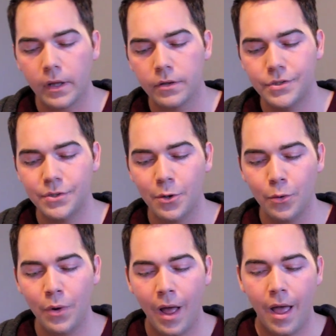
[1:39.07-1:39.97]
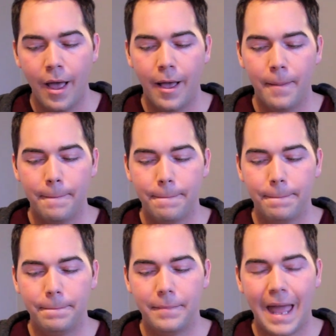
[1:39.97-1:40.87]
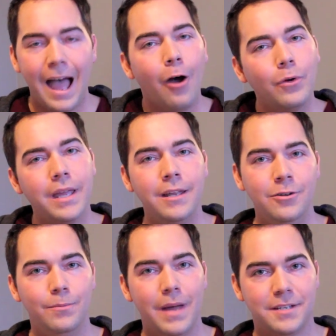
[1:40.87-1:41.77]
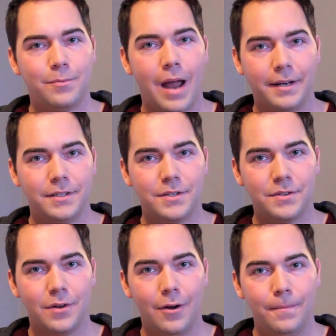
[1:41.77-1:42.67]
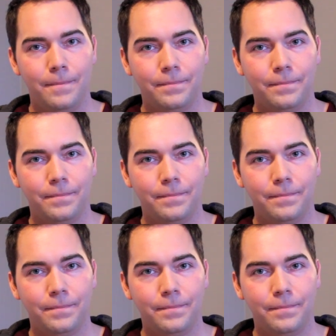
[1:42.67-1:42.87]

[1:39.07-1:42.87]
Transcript: So how can you best practice a song?